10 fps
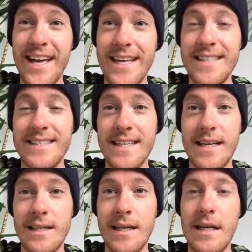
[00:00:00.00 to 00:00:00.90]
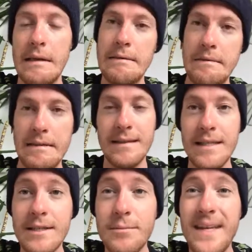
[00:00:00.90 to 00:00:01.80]
And a
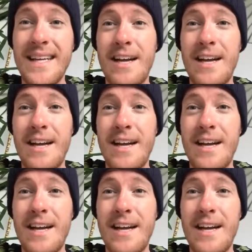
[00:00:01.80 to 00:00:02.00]
little bit,